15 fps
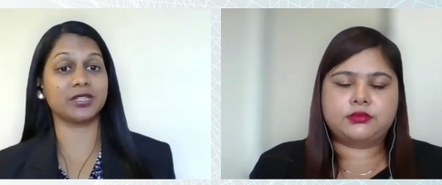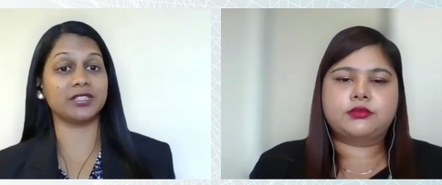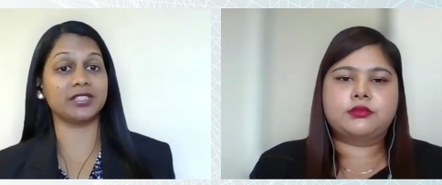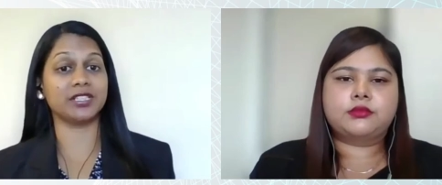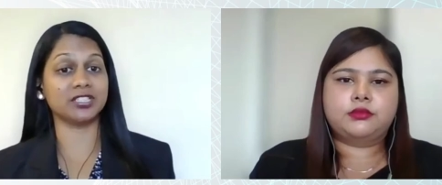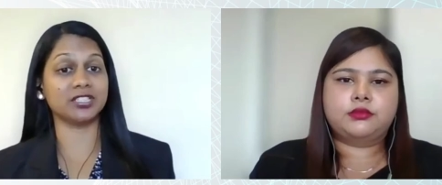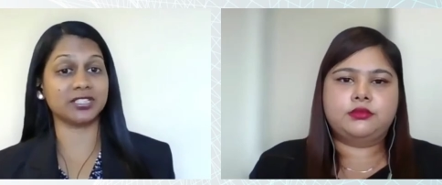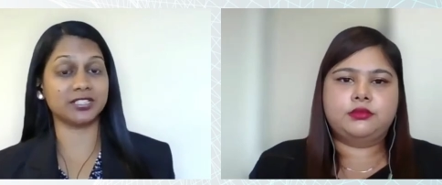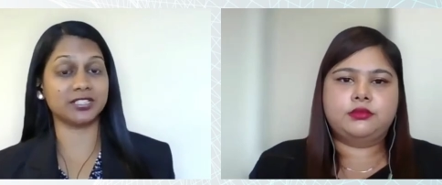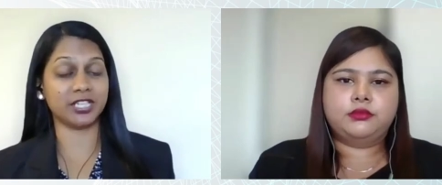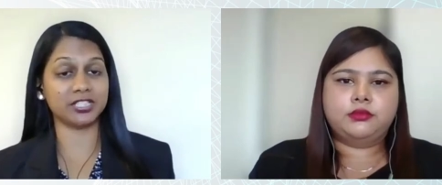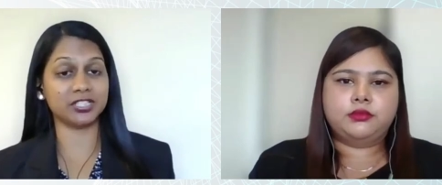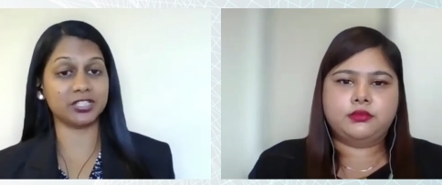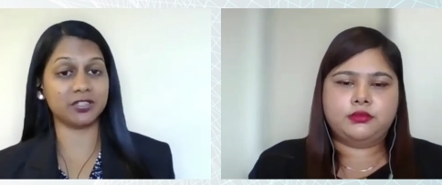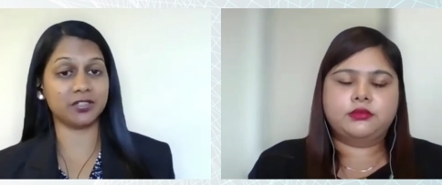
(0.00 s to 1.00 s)
Speaker 1: with the
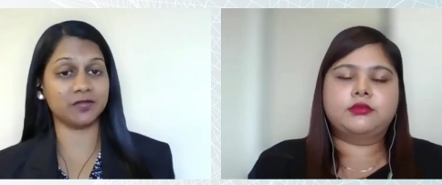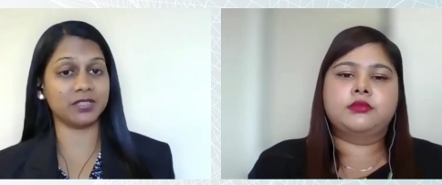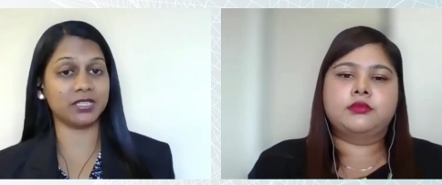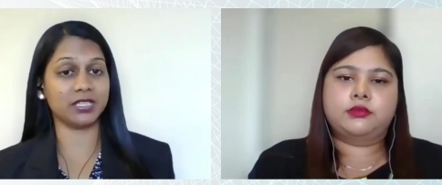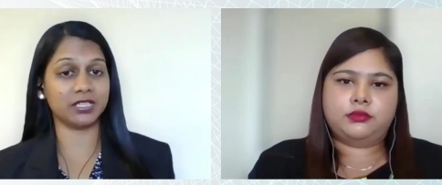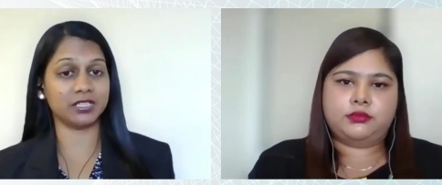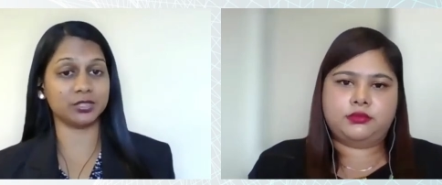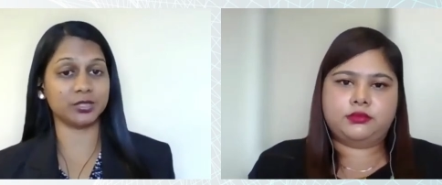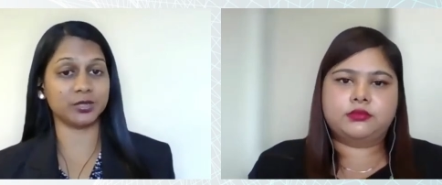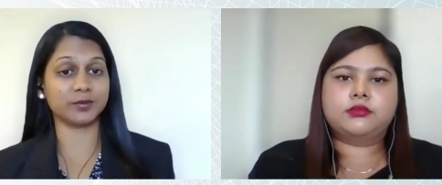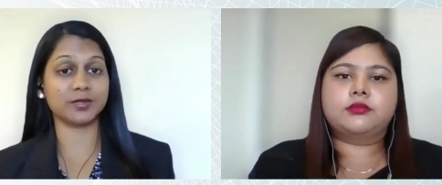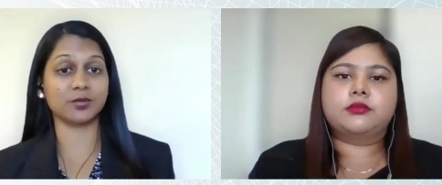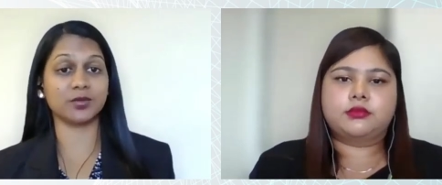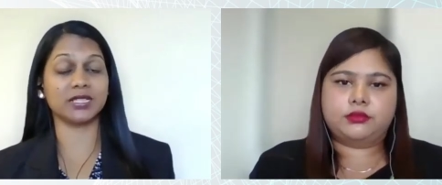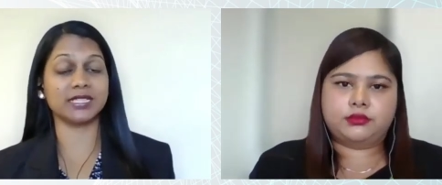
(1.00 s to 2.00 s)
registration of the
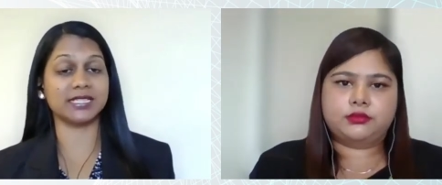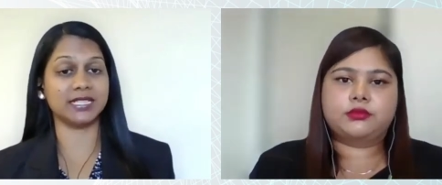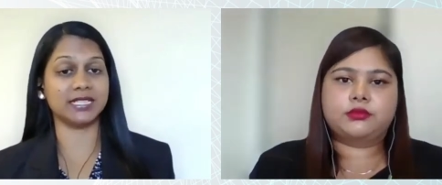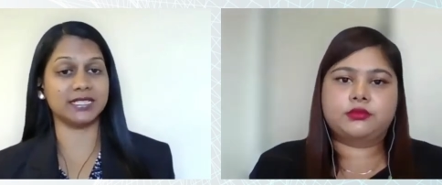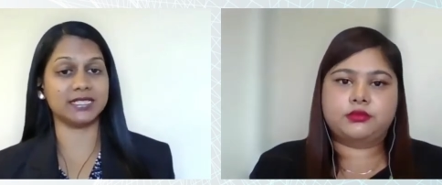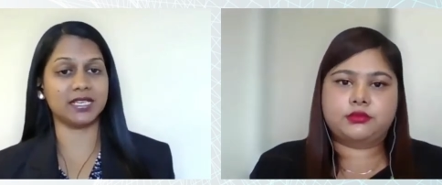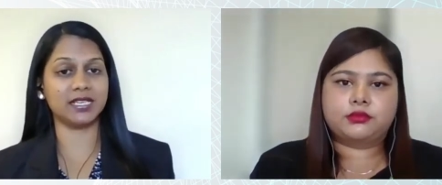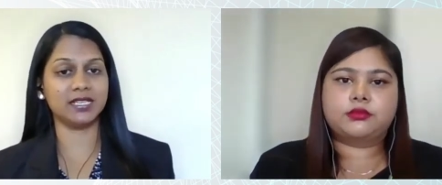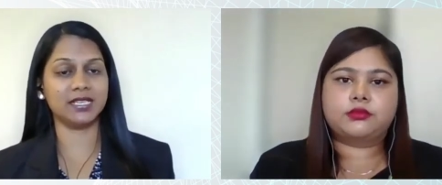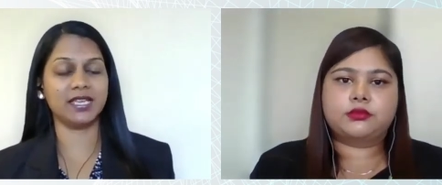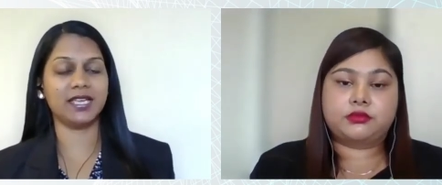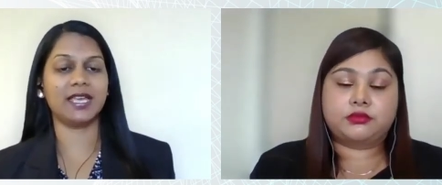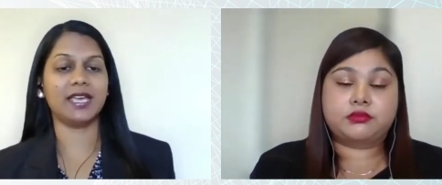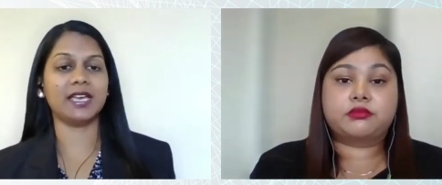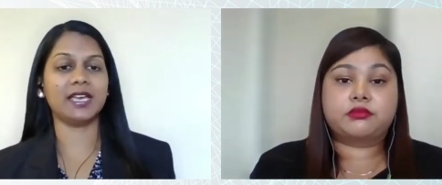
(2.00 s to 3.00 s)
learnerships with SETA
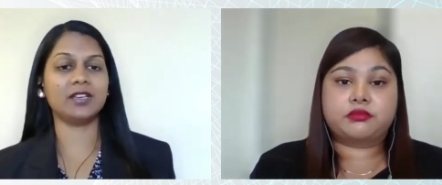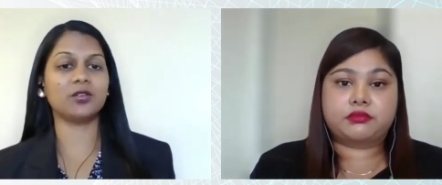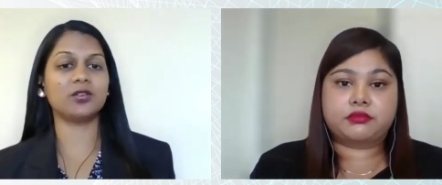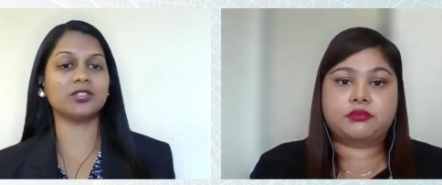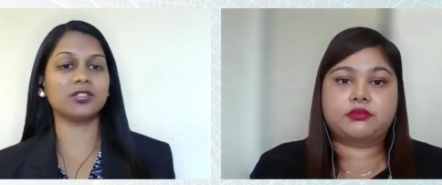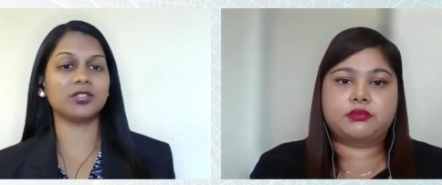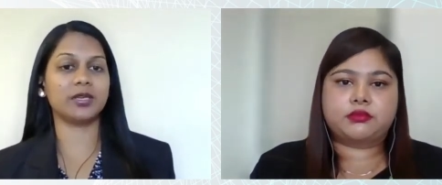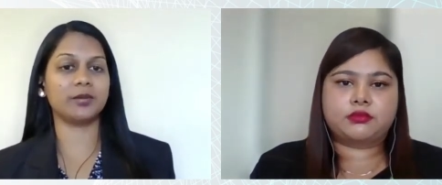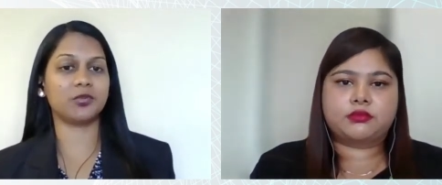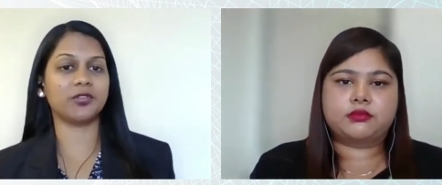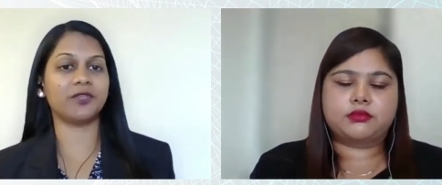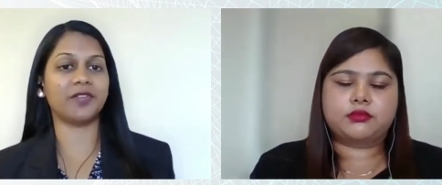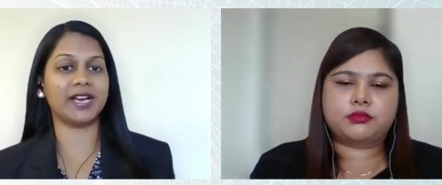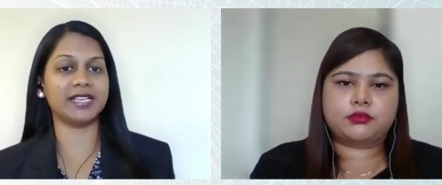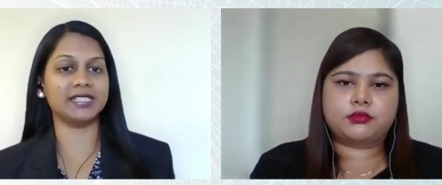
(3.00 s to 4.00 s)
and also in
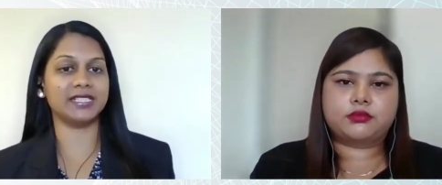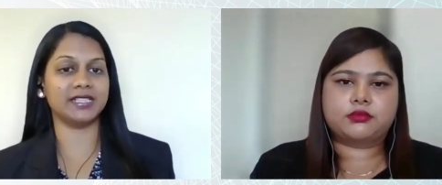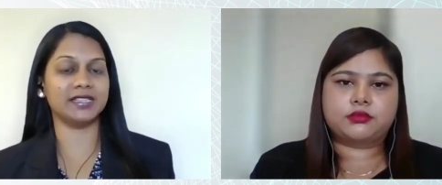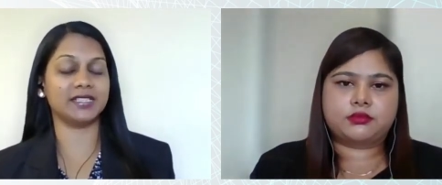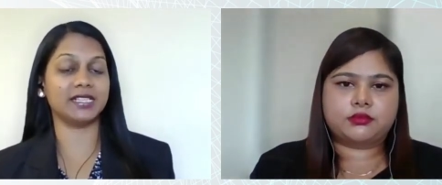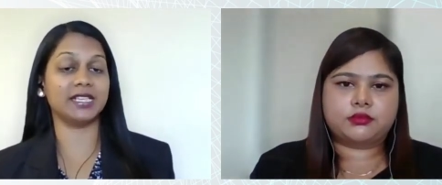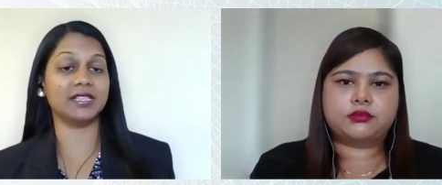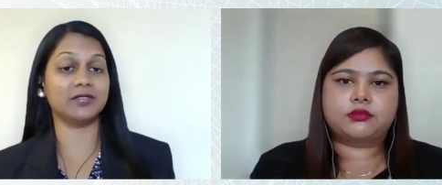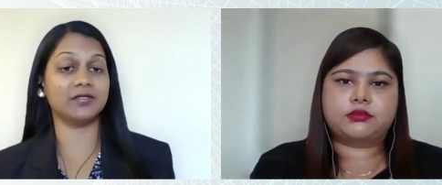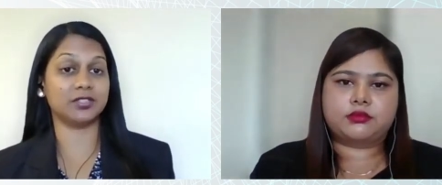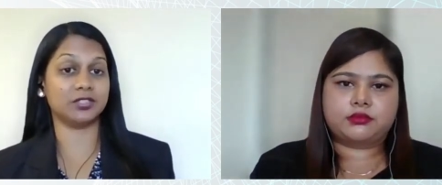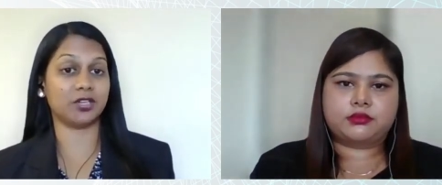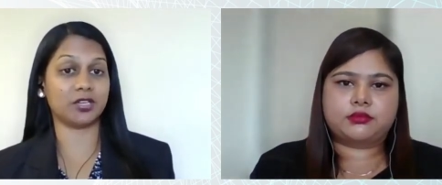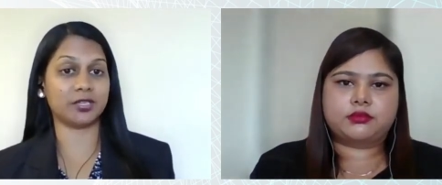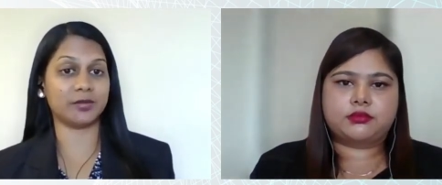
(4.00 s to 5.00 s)
providing the relevant
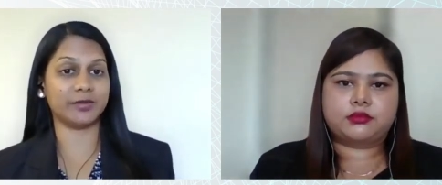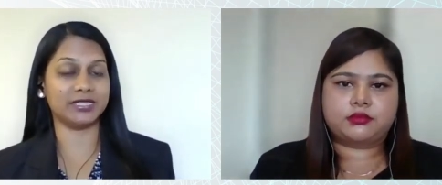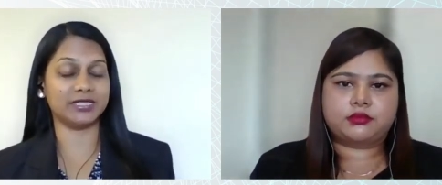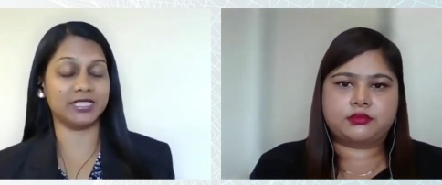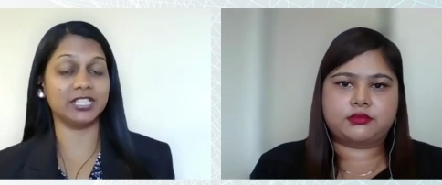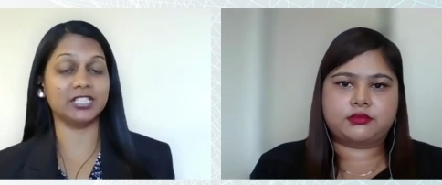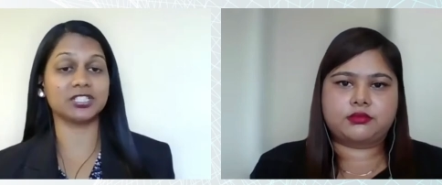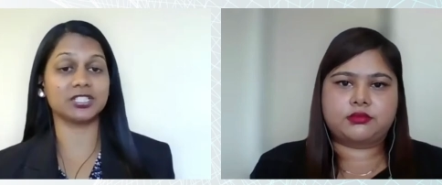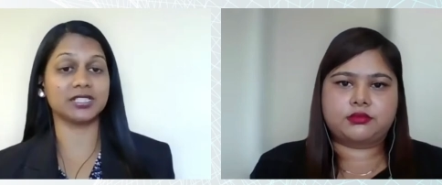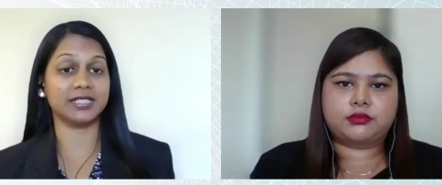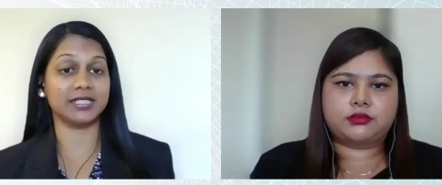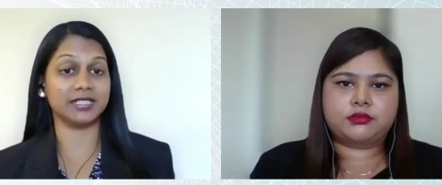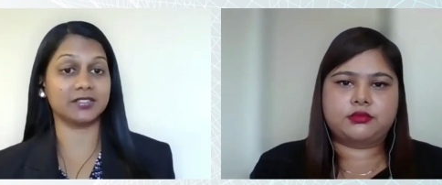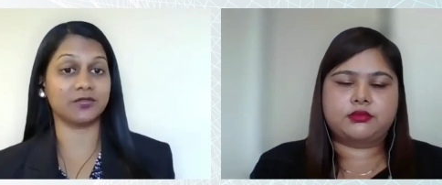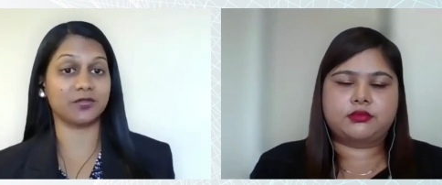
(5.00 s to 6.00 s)
documentation
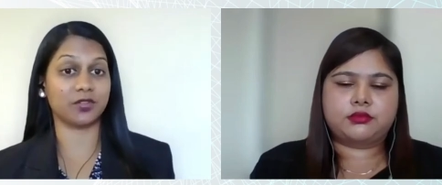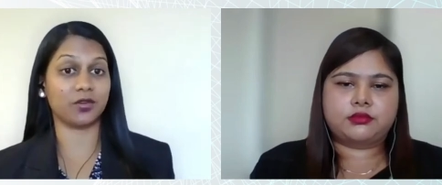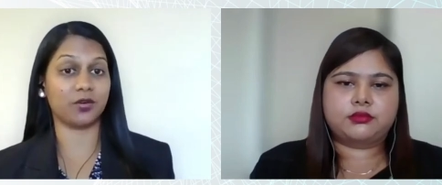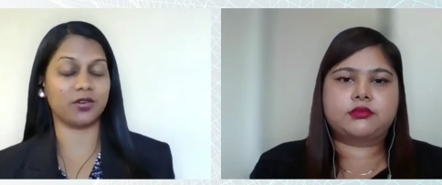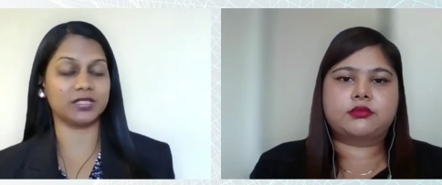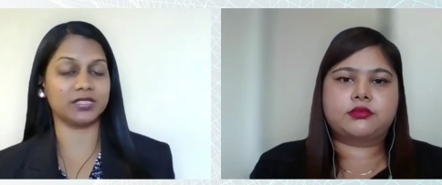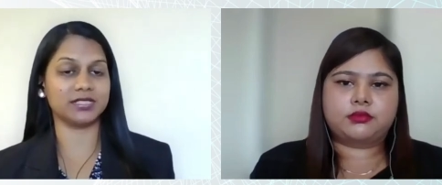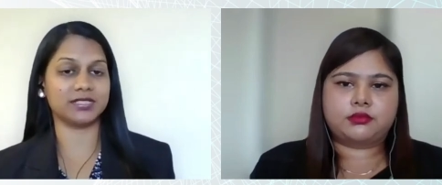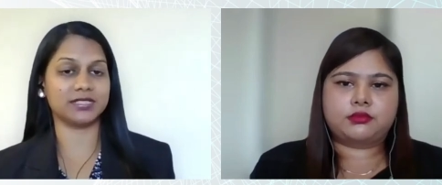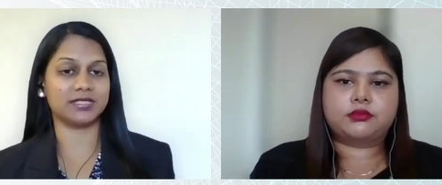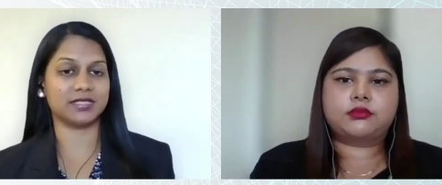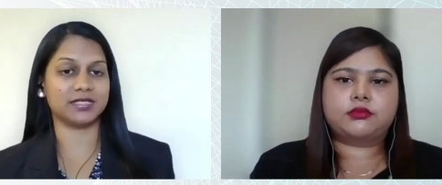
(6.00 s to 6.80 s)
needed for the audit.